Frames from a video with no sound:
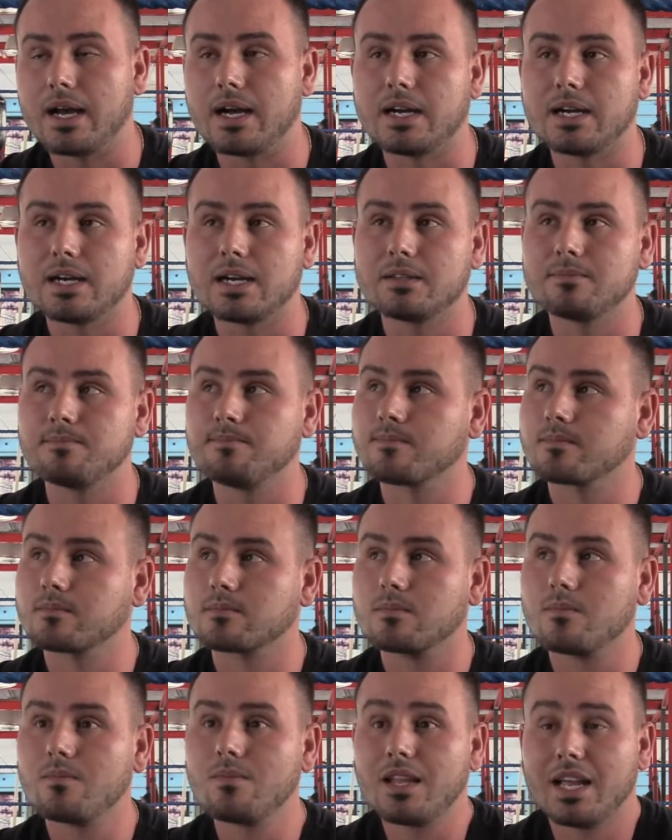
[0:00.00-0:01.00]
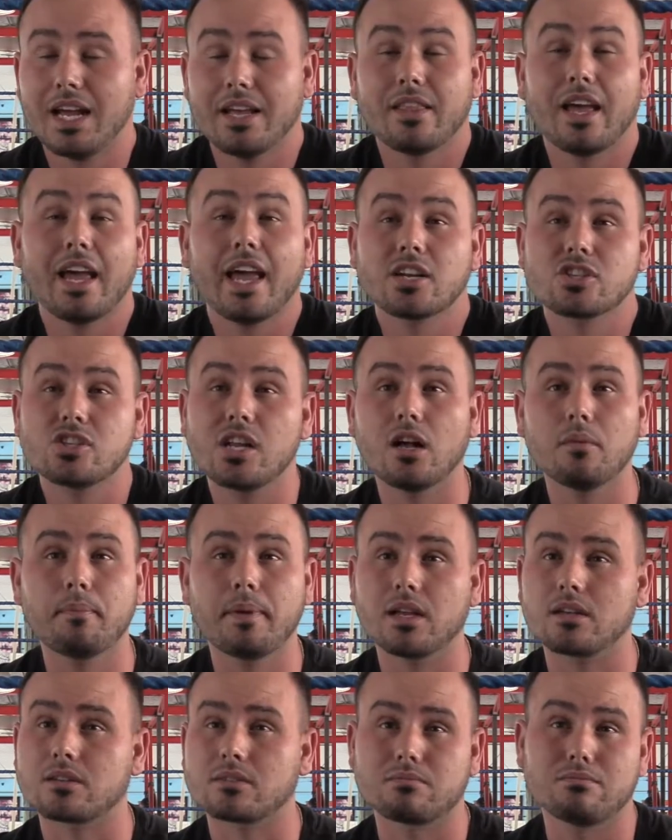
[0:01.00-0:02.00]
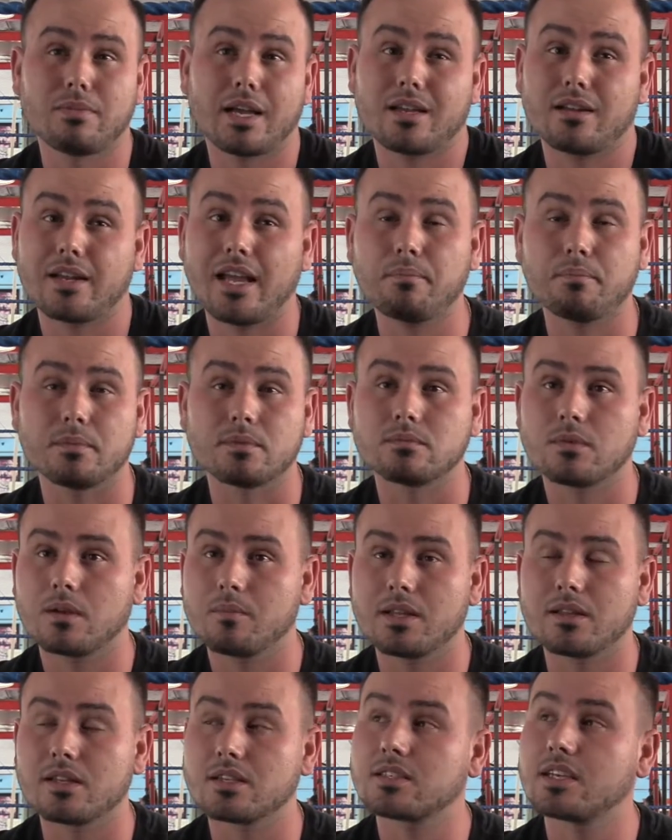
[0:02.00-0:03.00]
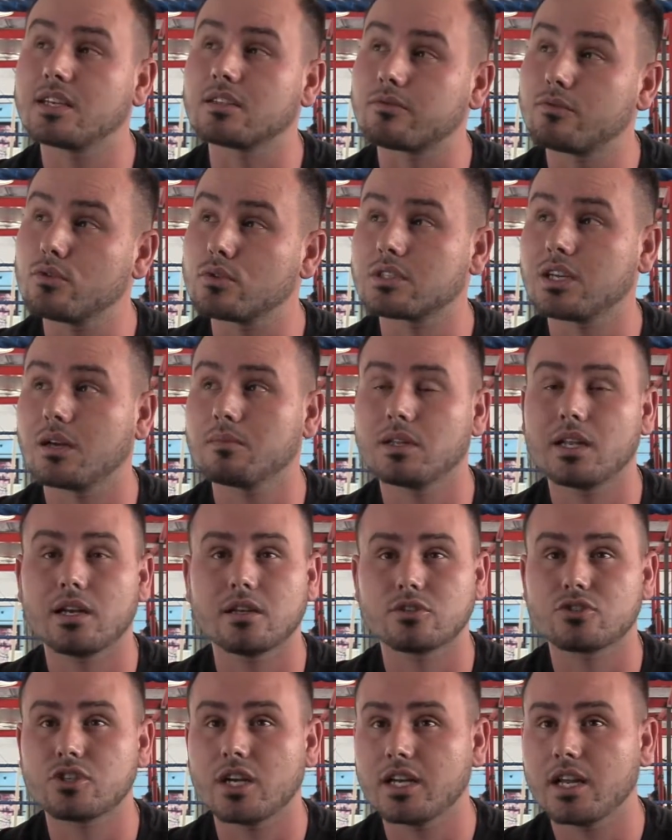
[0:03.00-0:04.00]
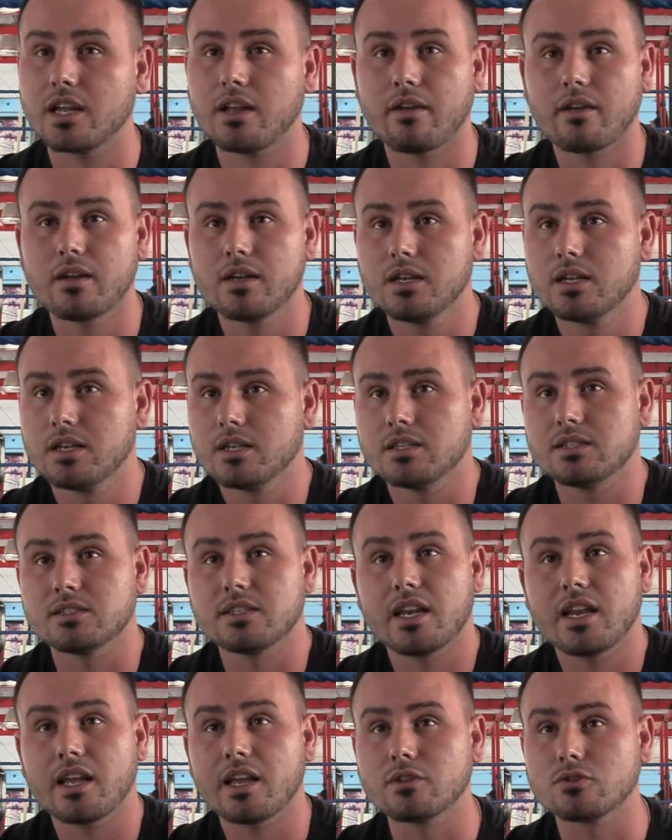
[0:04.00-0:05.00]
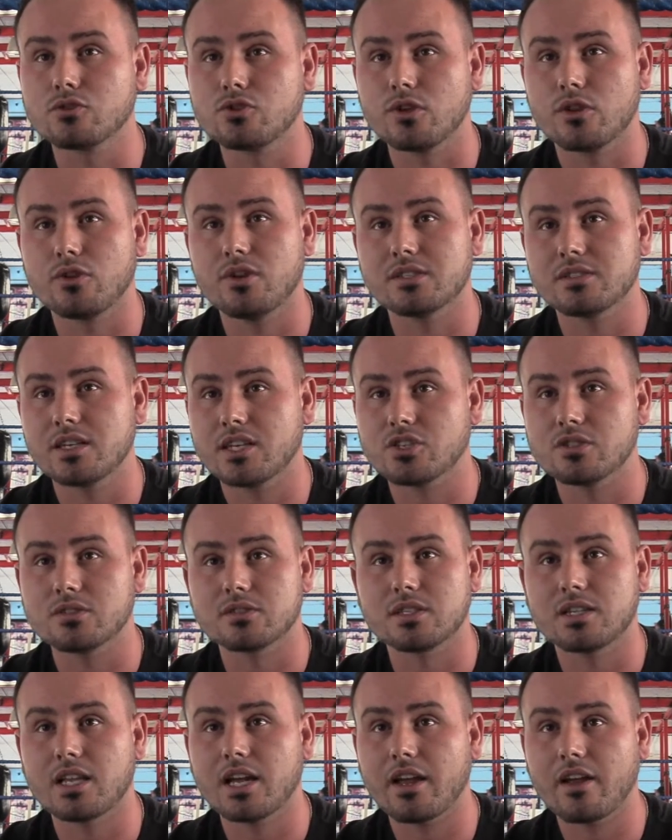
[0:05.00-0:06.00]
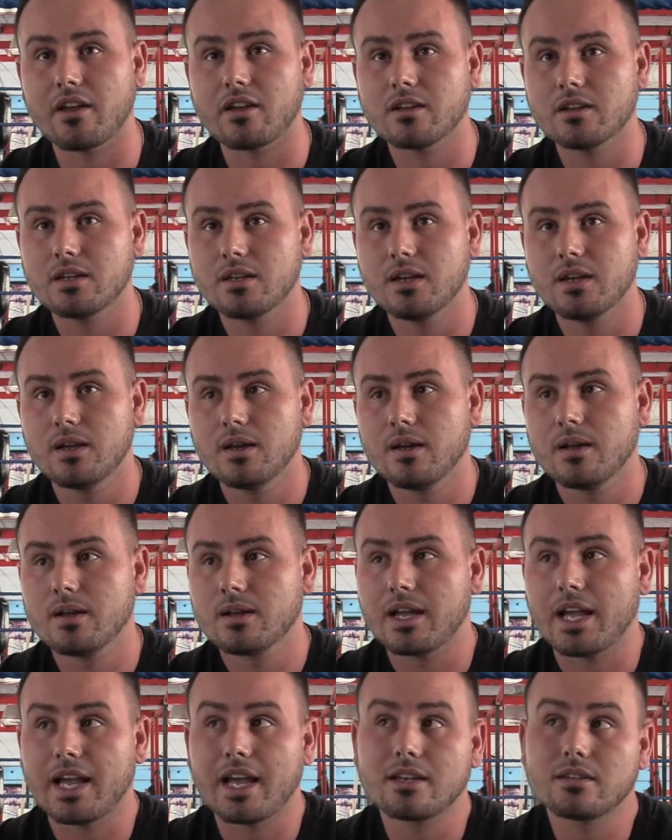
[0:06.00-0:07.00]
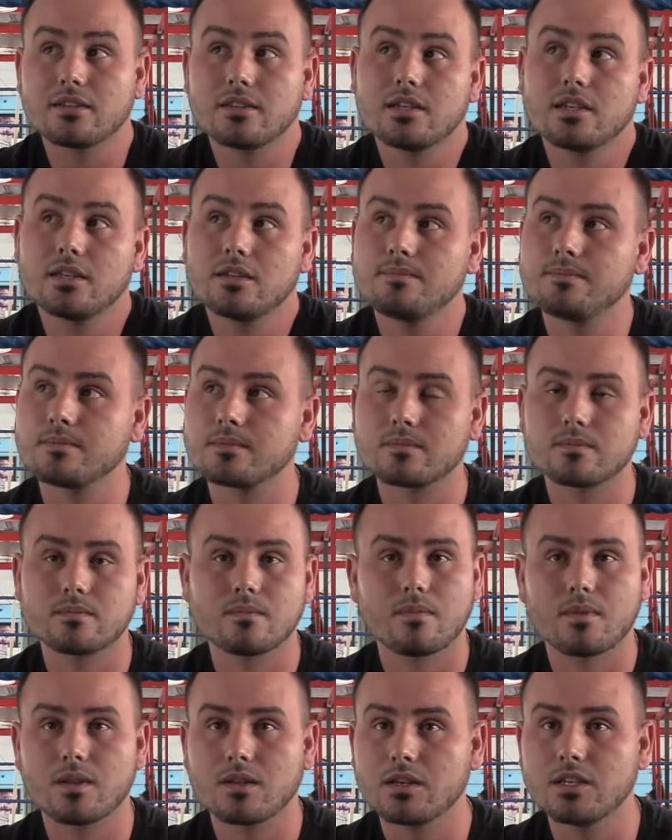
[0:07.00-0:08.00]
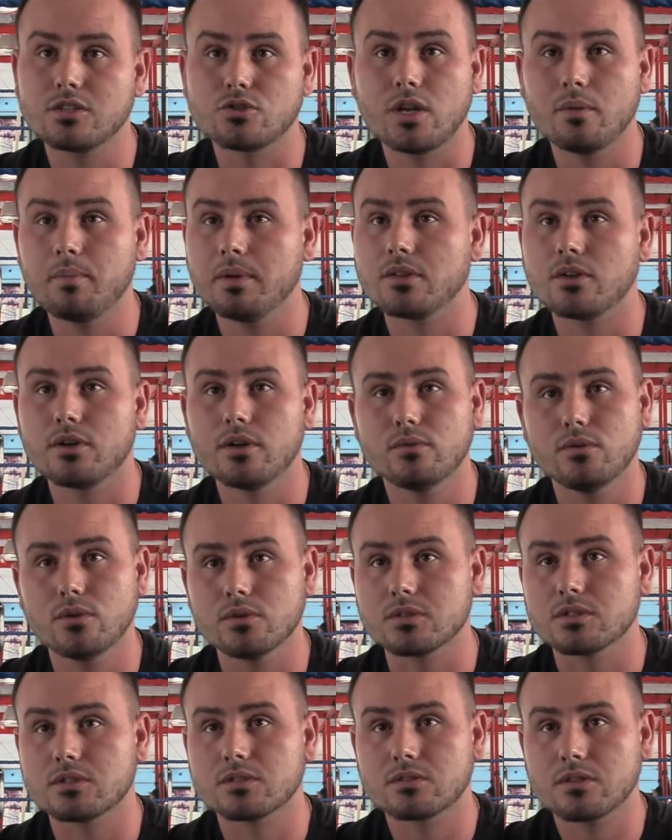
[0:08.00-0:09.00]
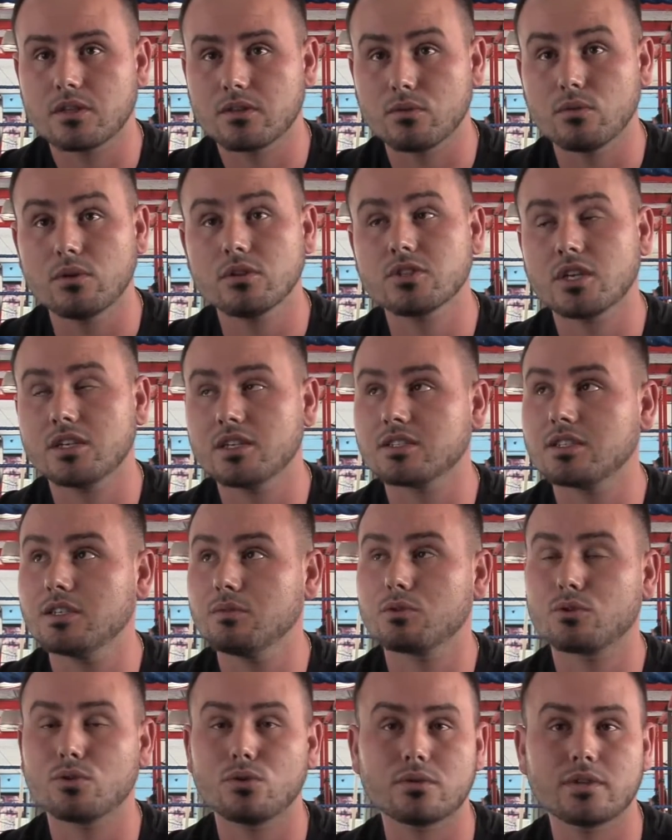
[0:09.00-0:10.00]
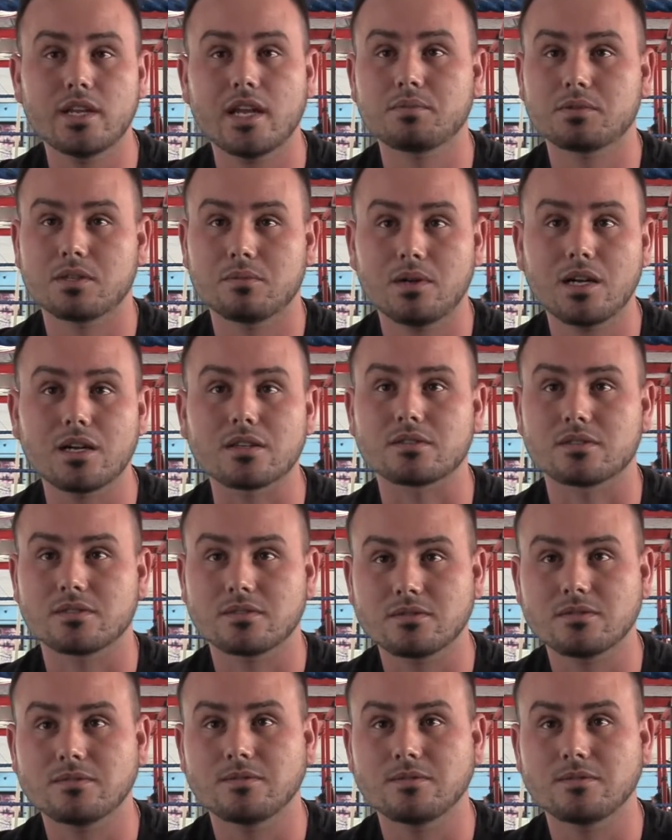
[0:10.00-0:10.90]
And they're actually helping it make it happen. I mean, this kid's full-time now in training. He's getting in 2-3 sessions a day, and he's reaping the rewards. And the world's going to see what Roarke Knapp's about.